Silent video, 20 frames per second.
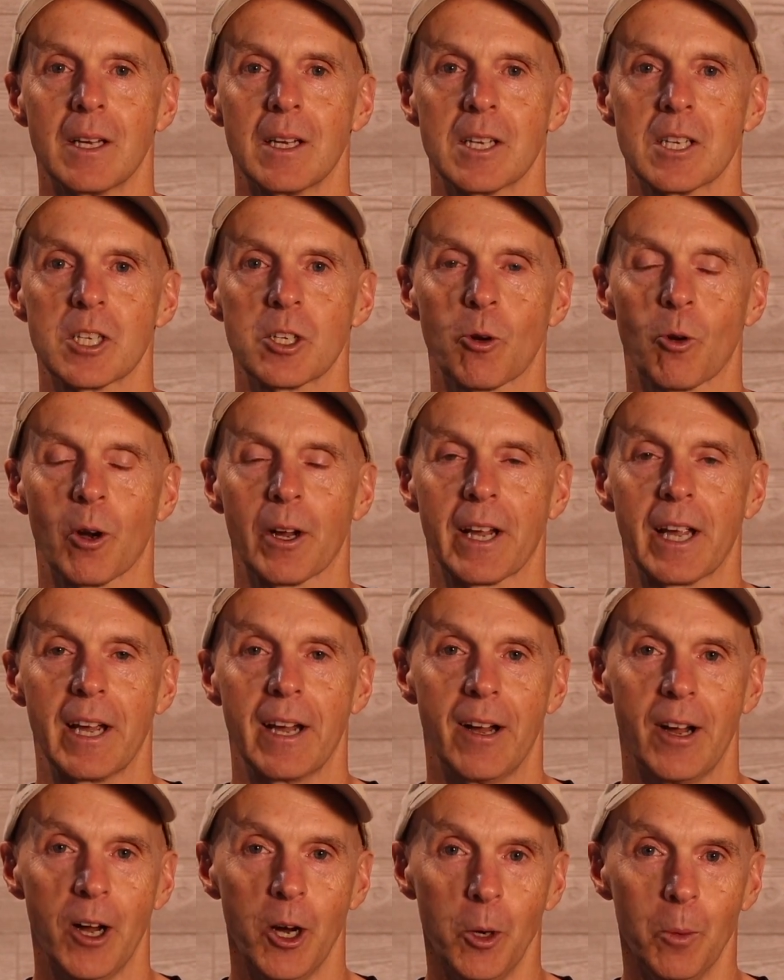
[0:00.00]
Storing at
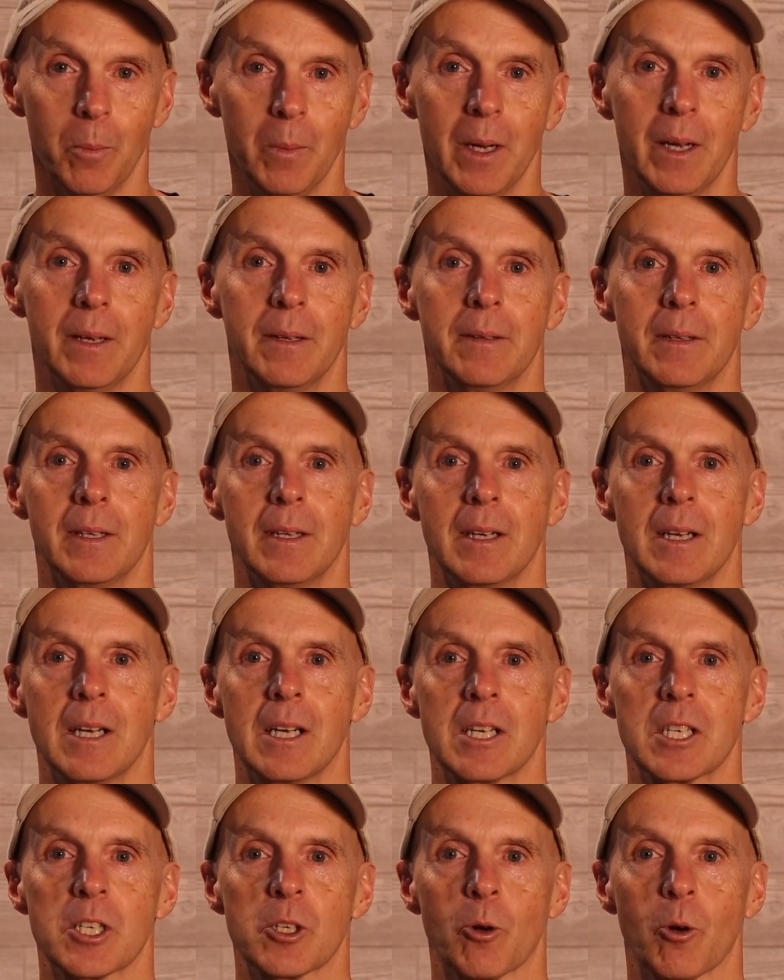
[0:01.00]
home,
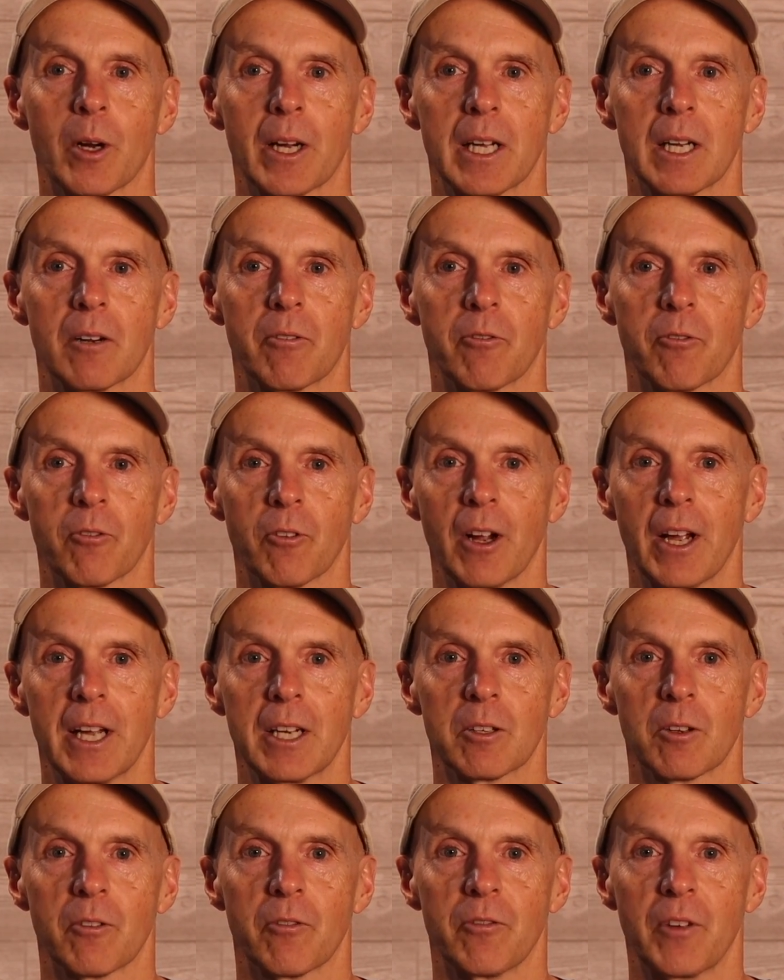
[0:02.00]
storing at a
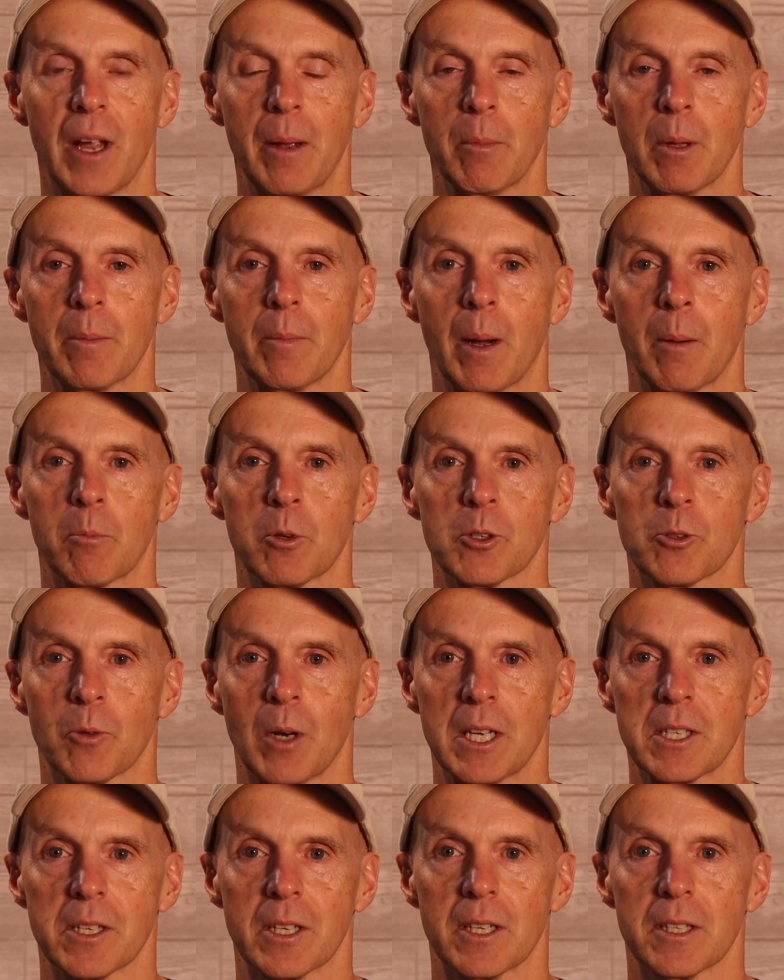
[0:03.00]
friend or family member's
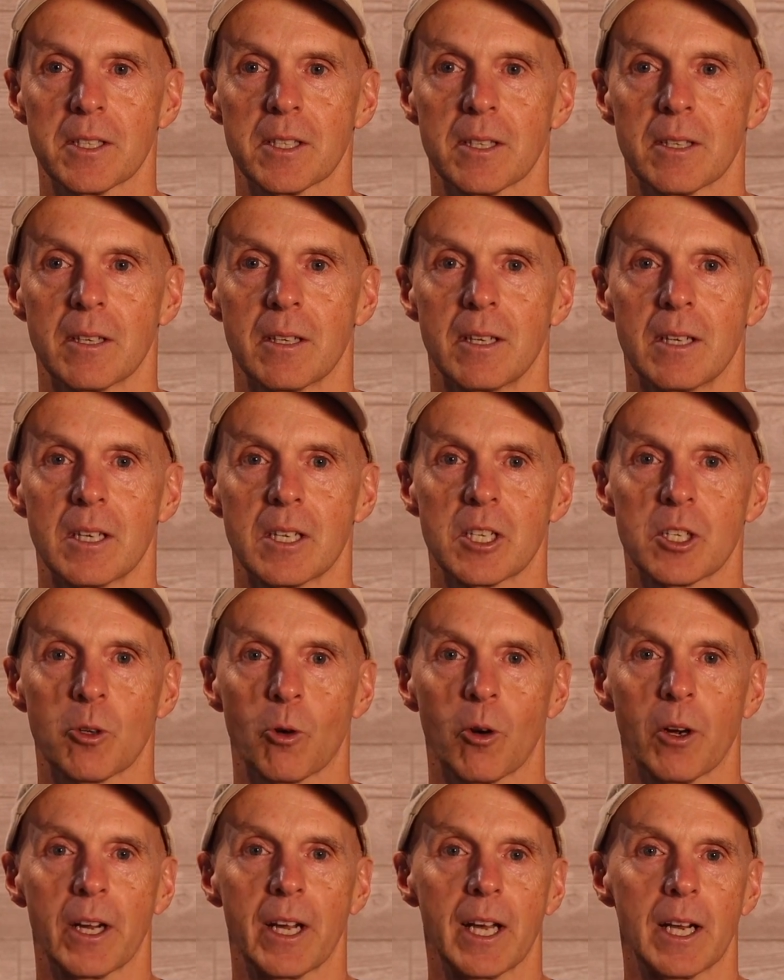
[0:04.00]
residence,
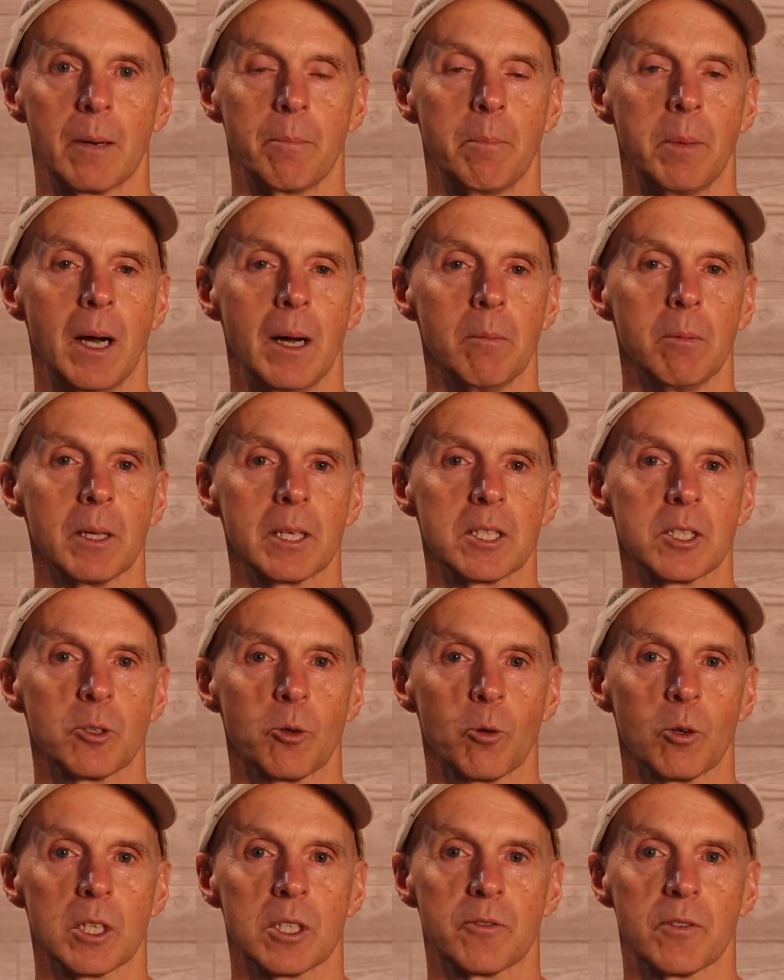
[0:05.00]
storing at a public
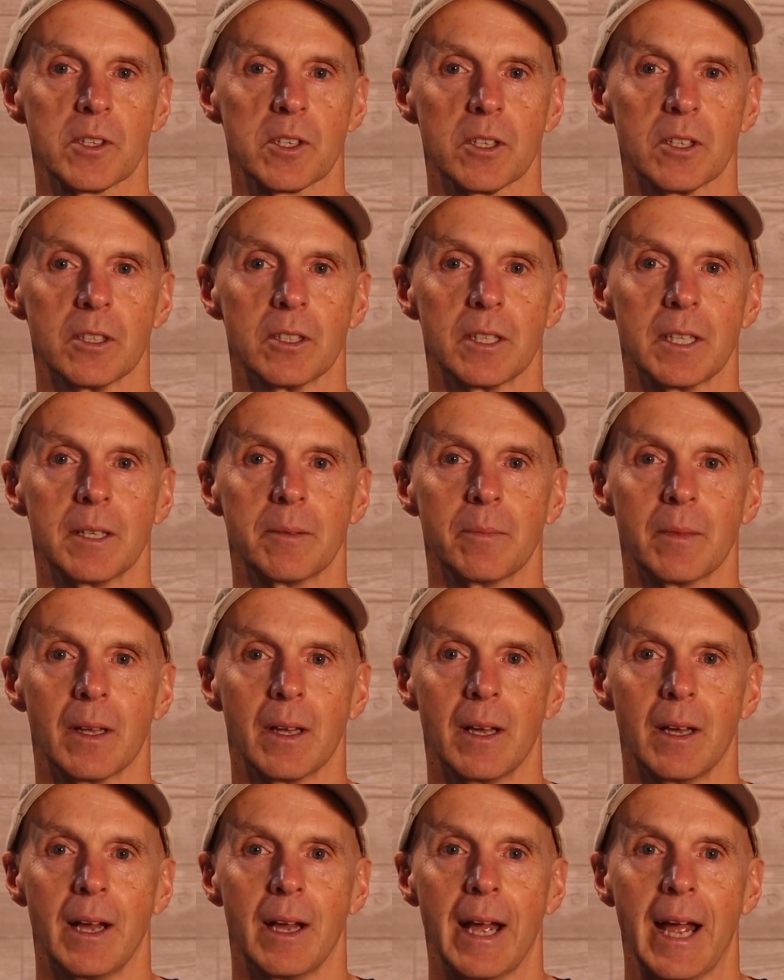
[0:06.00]
storage facility,
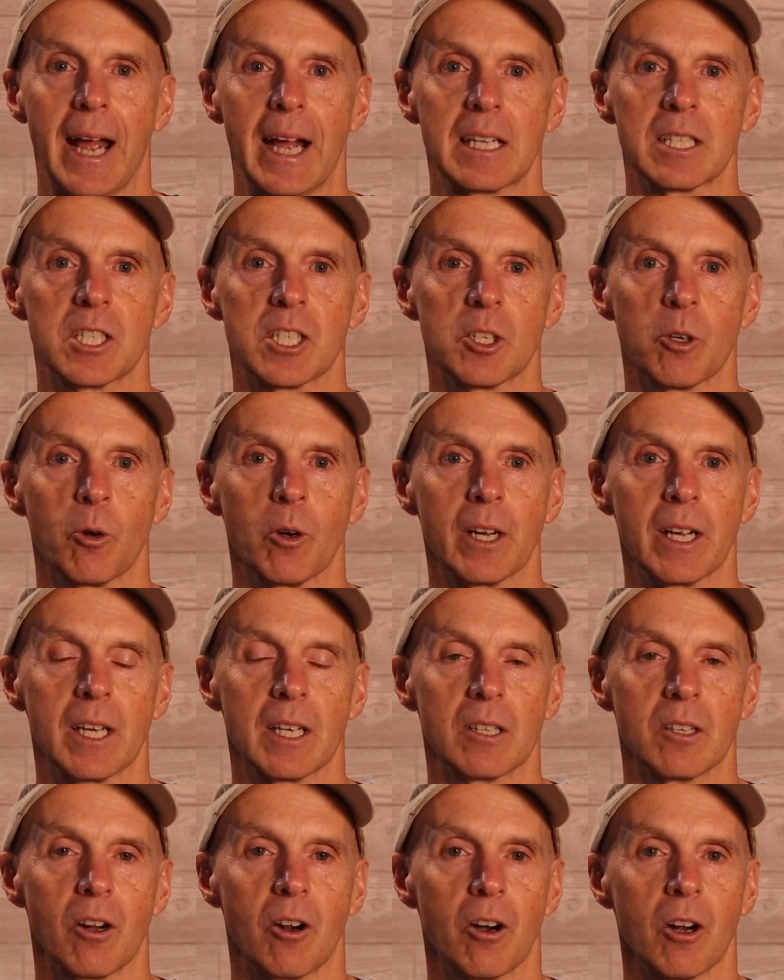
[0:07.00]
and storing
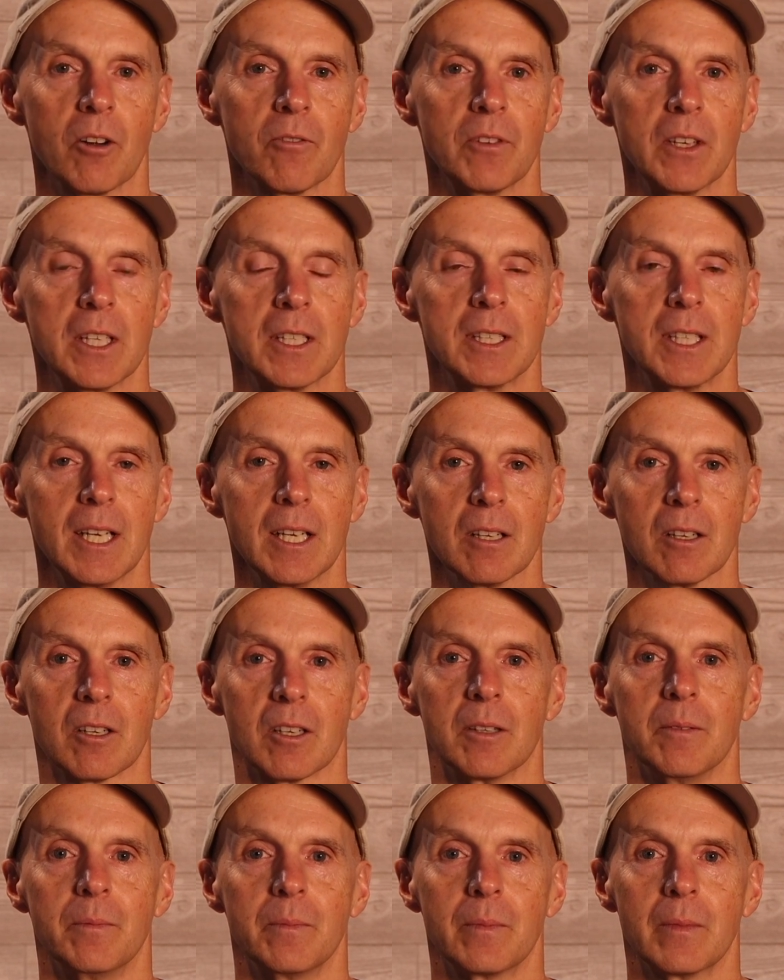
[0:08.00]
at an RV
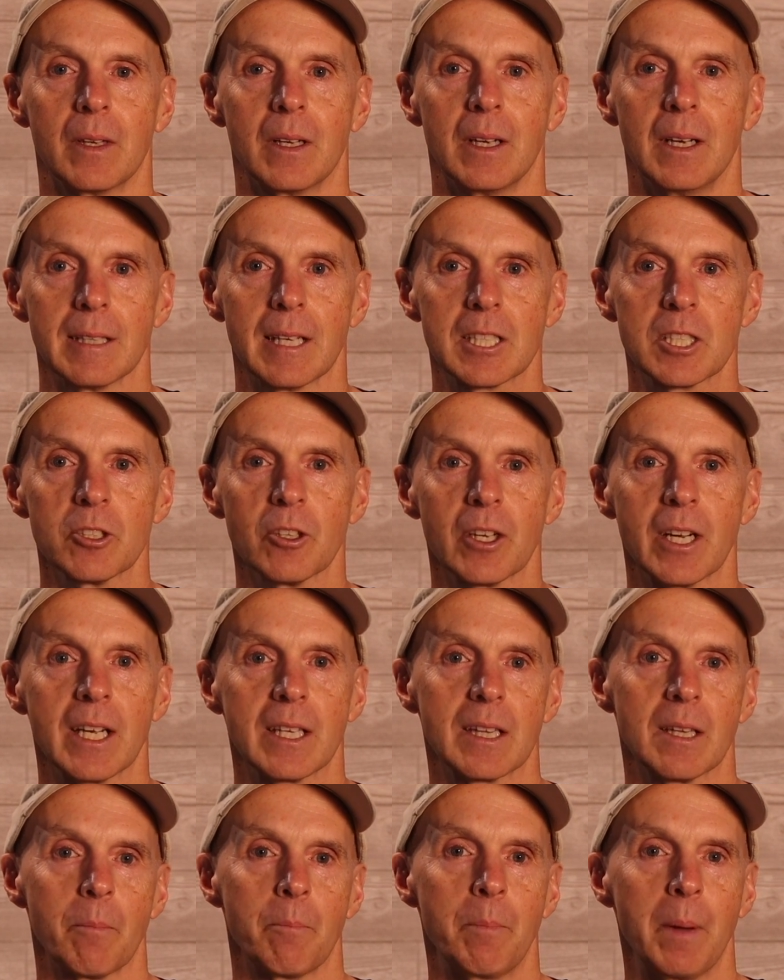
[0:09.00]
dealer. Let's look
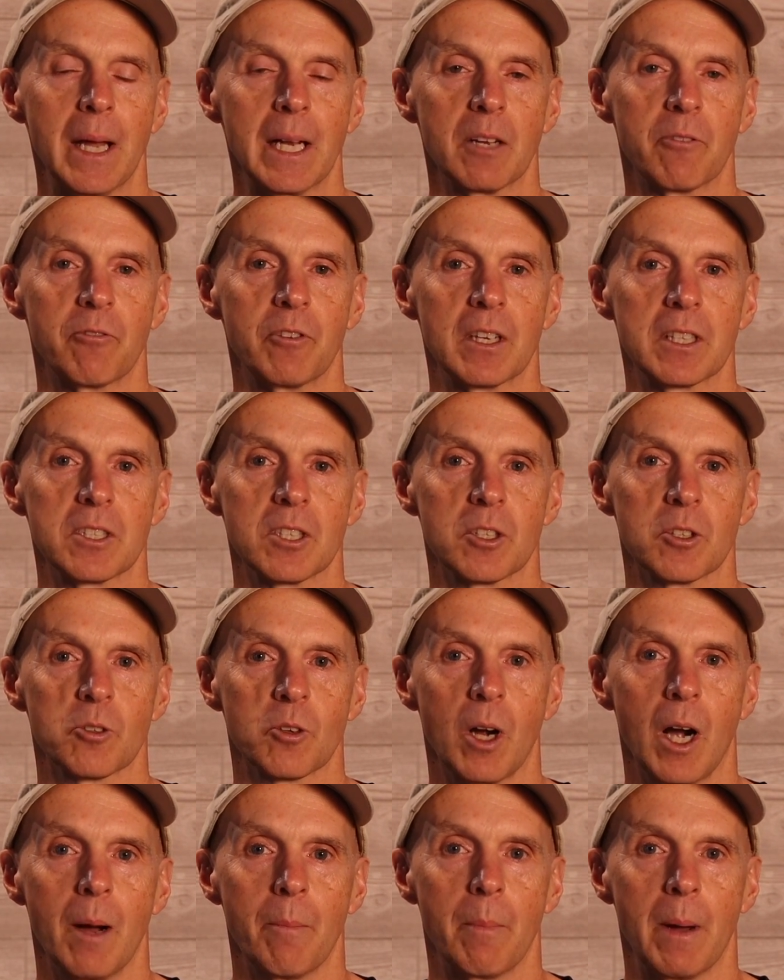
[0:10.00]
at the benefits and
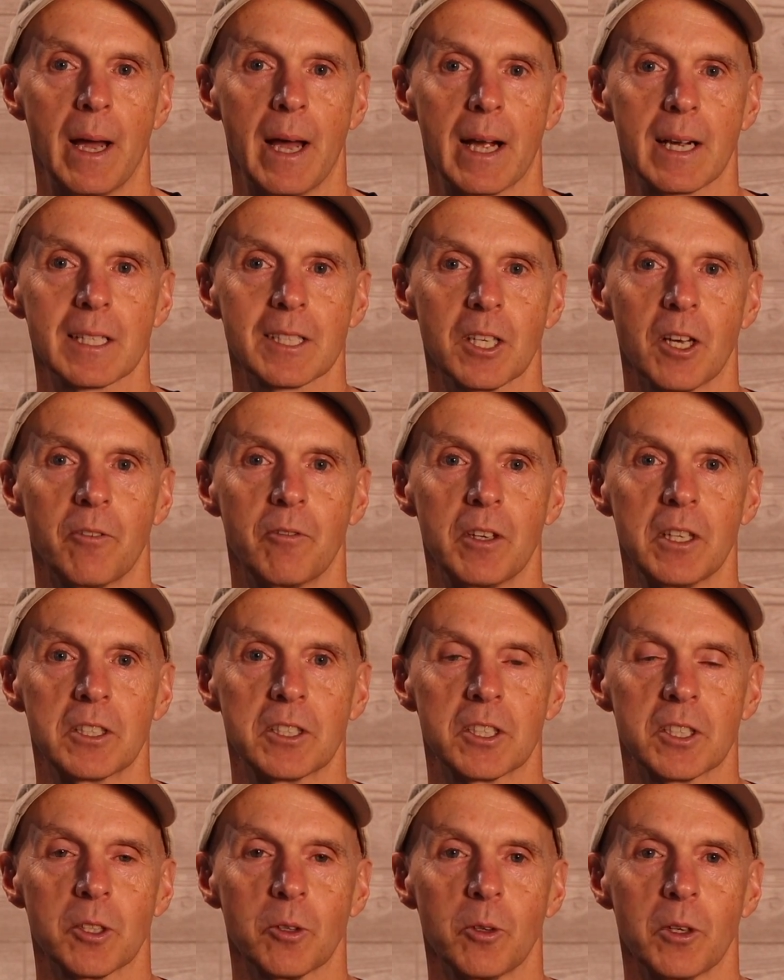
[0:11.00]
drawbacks of
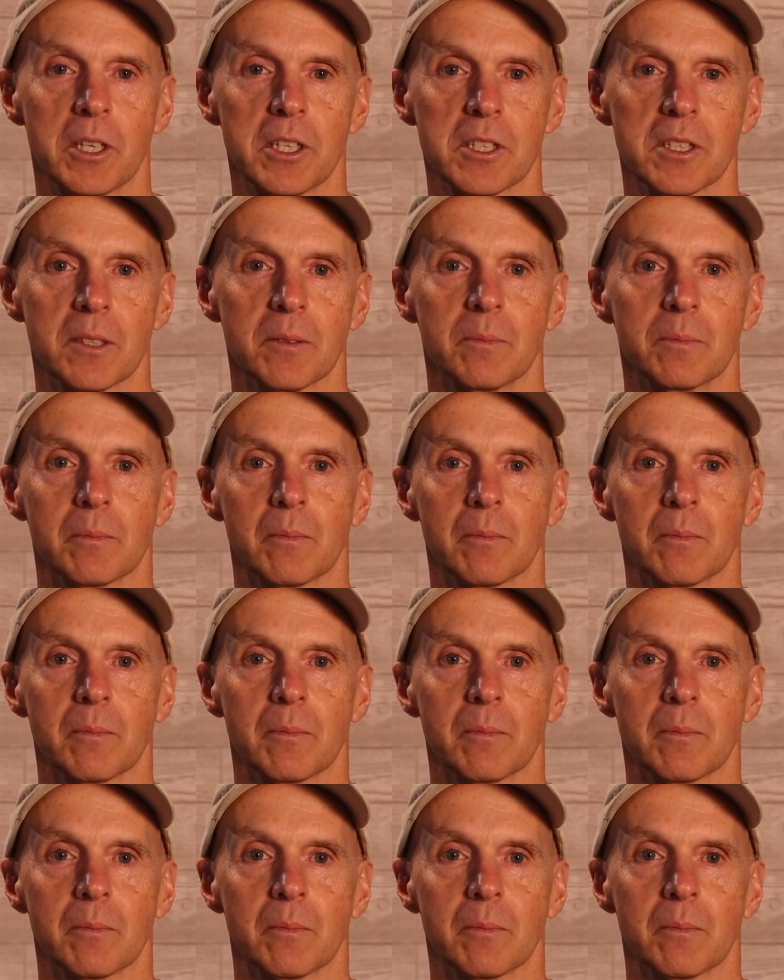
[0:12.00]
each choice.